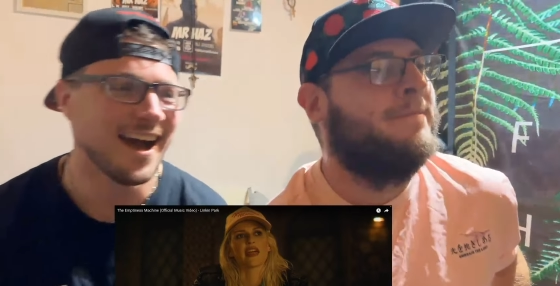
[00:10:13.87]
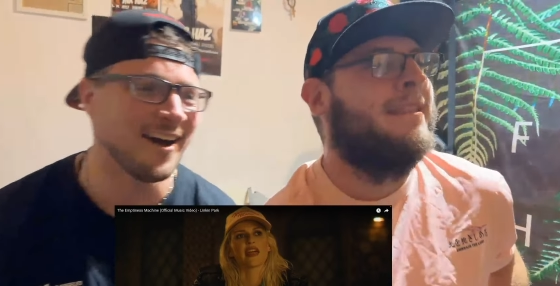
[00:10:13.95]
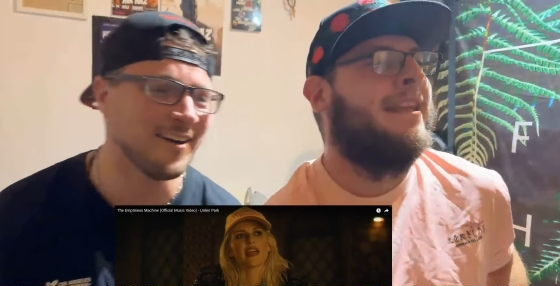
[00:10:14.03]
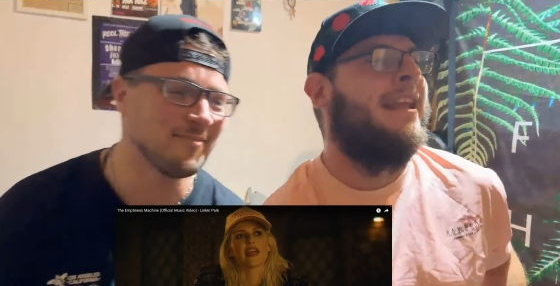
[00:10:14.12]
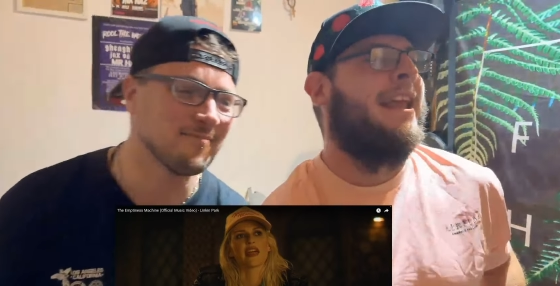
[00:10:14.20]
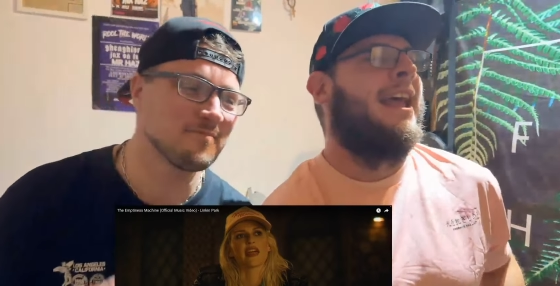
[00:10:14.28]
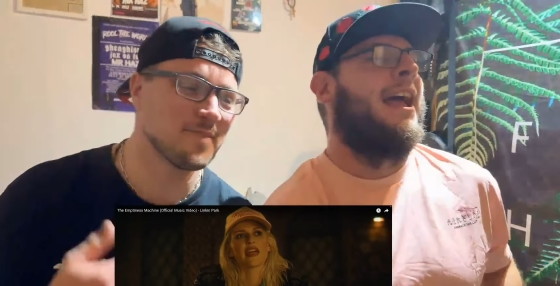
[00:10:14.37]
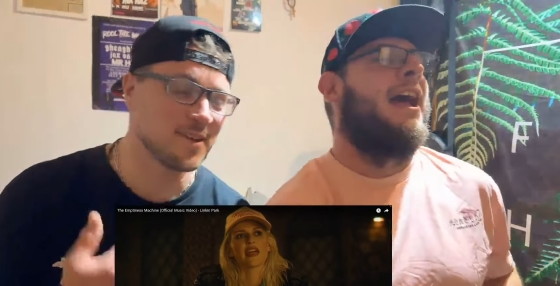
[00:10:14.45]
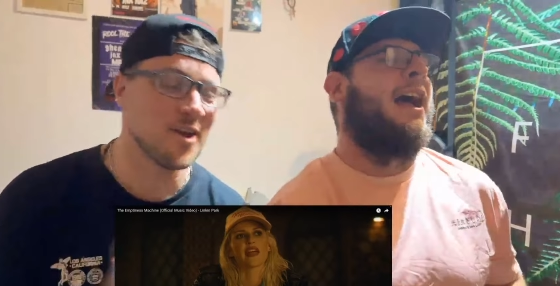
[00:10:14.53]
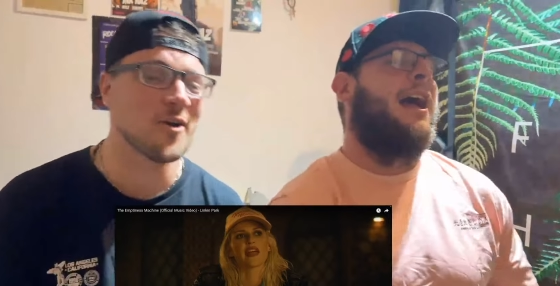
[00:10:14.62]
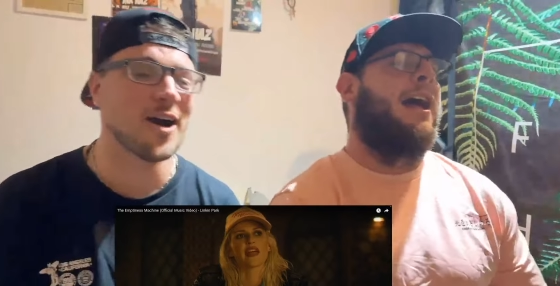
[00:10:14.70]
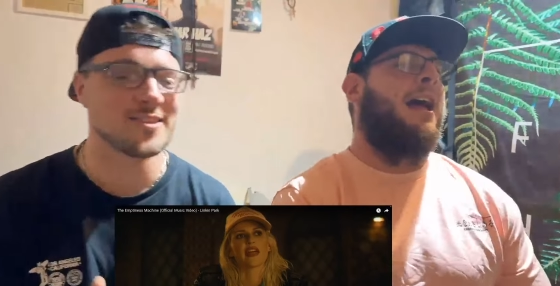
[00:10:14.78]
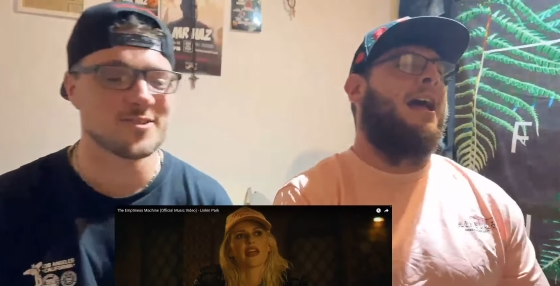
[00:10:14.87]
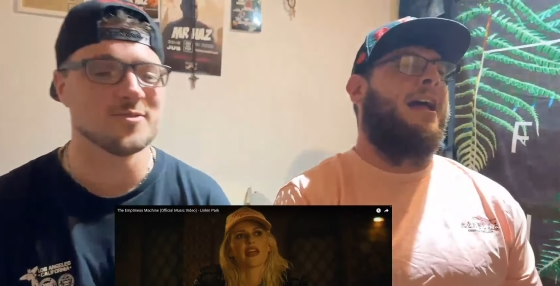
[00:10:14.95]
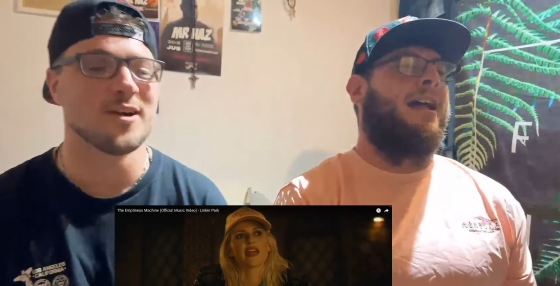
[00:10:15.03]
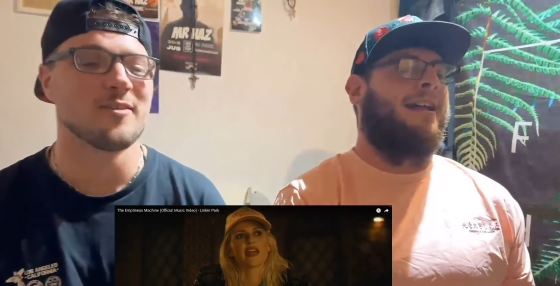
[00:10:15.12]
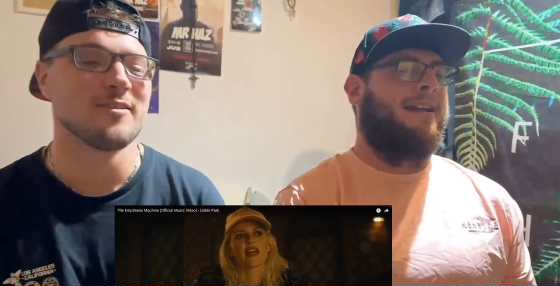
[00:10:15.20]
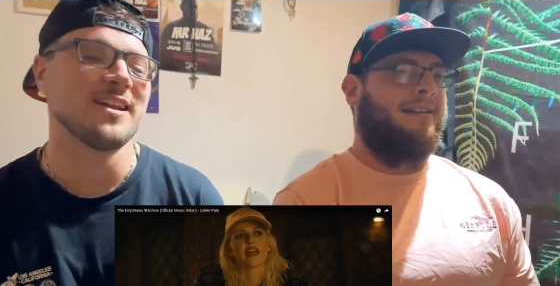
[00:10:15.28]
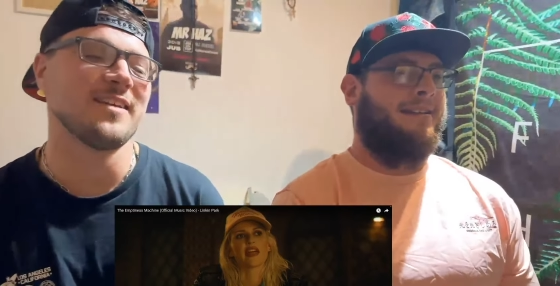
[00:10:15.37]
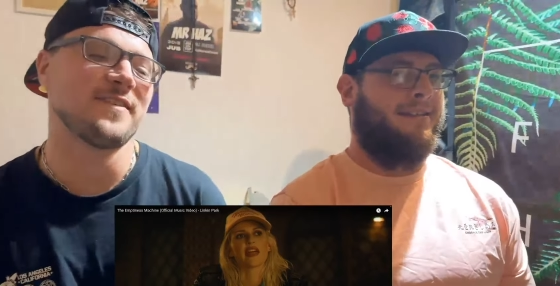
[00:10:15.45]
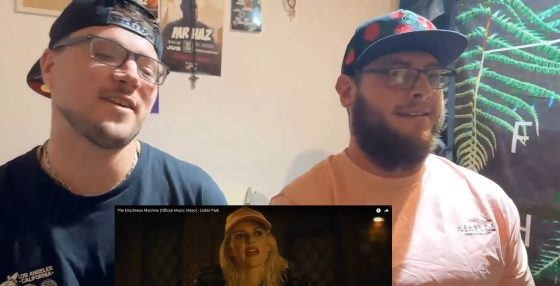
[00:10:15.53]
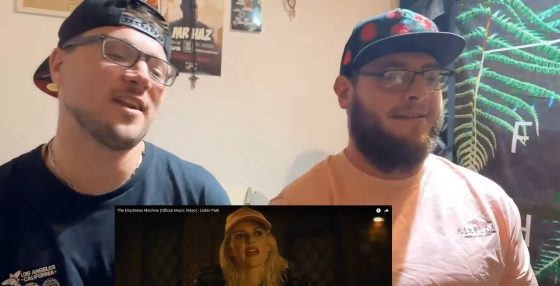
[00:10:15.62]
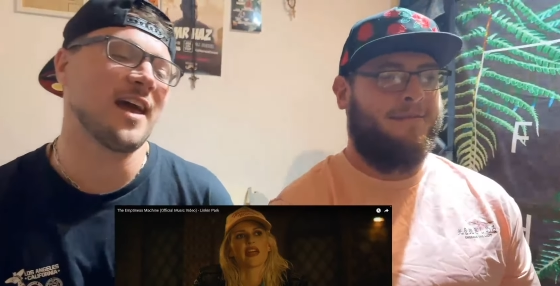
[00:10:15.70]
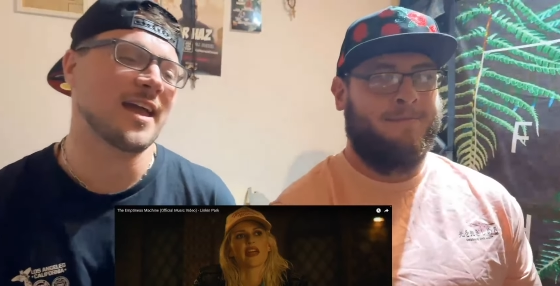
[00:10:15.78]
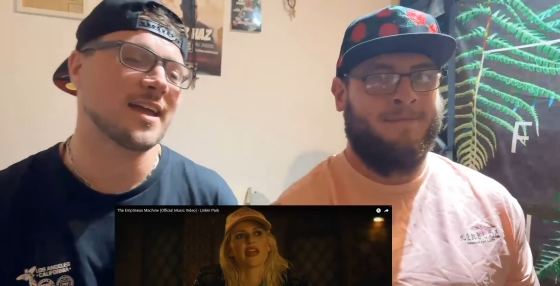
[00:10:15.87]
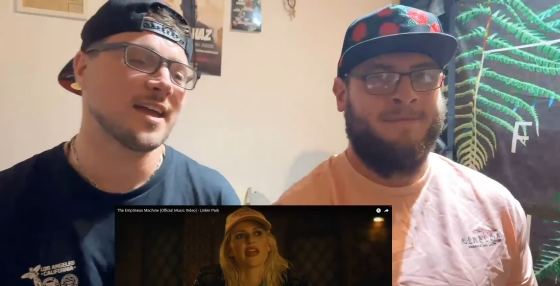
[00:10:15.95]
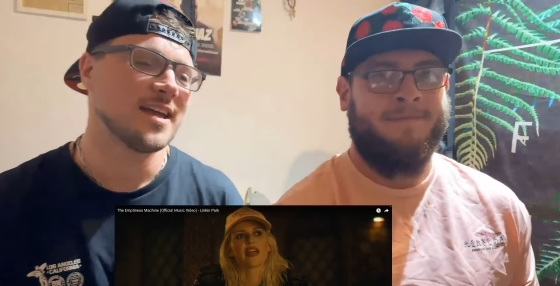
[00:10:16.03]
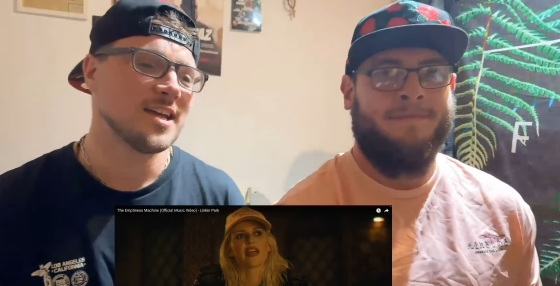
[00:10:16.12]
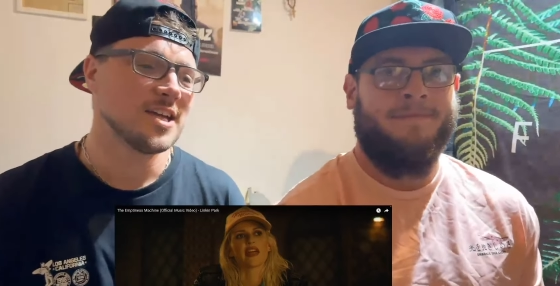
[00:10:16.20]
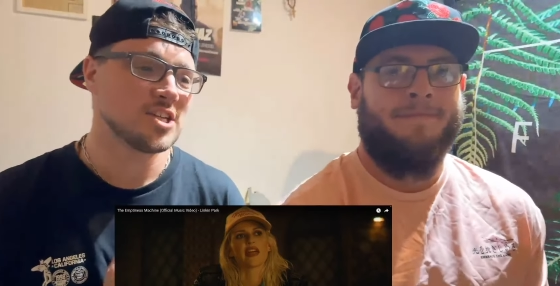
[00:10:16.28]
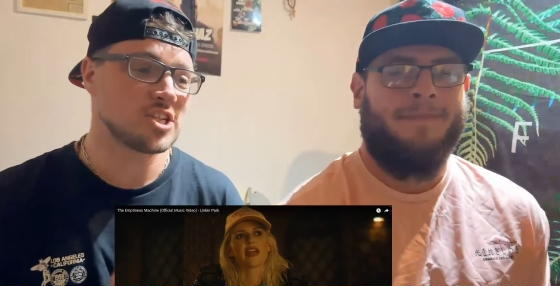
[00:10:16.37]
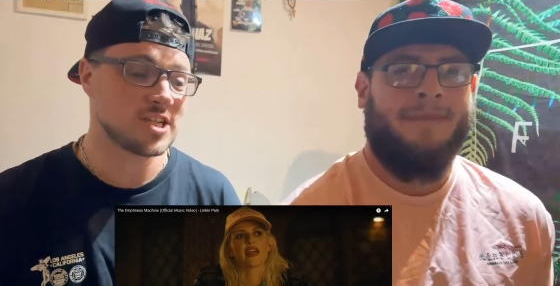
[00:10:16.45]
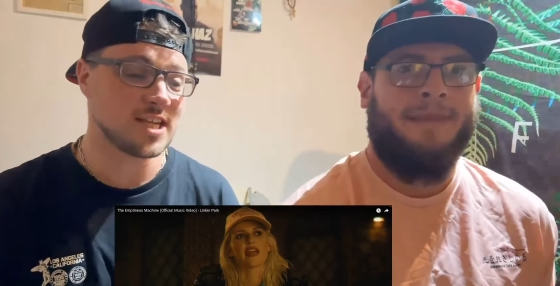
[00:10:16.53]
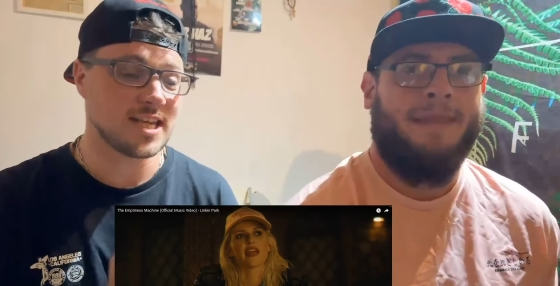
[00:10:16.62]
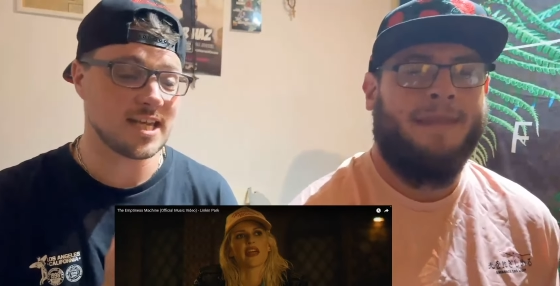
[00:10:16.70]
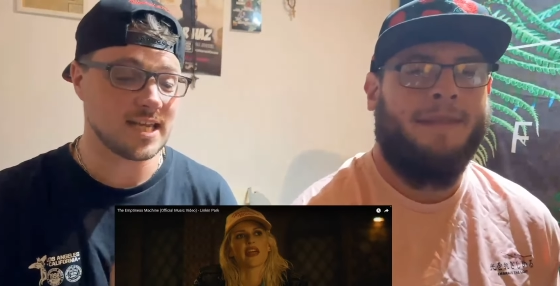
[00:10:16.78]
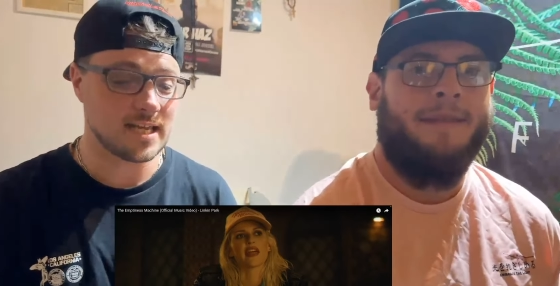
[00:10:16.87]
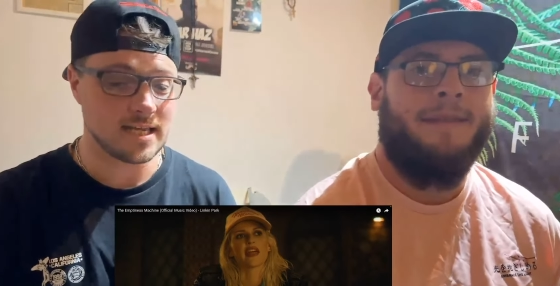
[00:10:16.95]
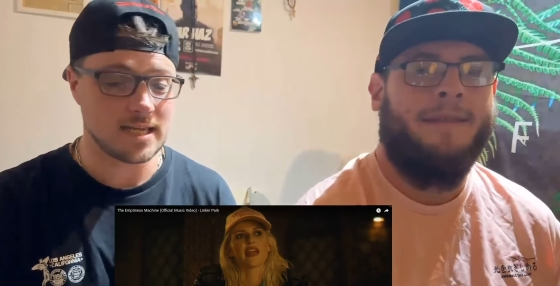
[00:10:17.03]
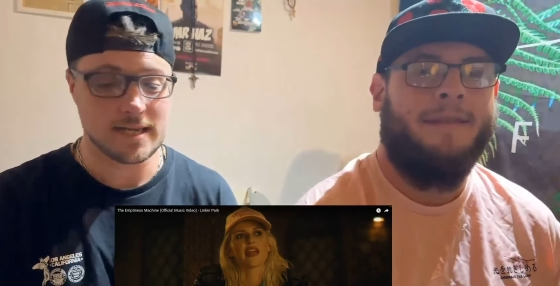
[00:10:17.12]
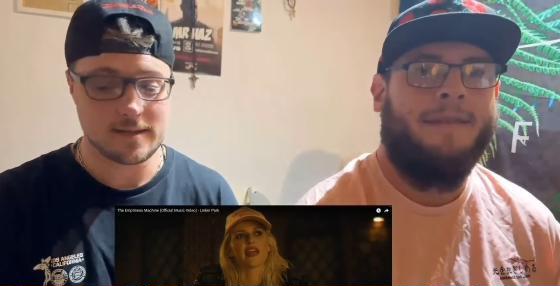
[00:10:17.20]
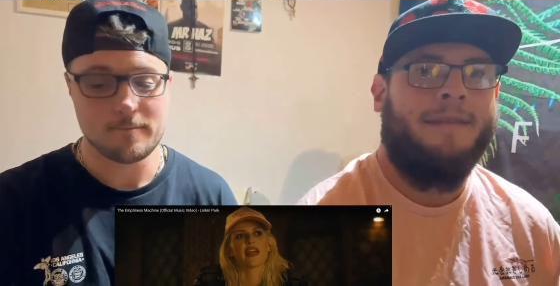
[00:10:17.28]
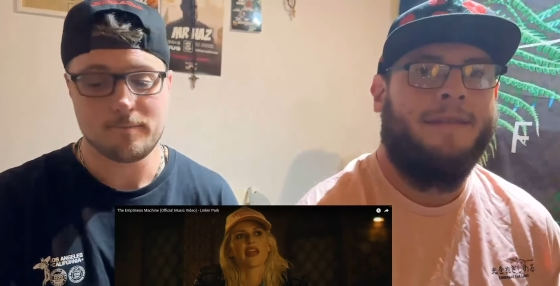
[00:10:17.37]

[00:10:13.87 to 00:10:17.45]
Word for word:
Speaker 1: Um, but no, I do. I really feel like she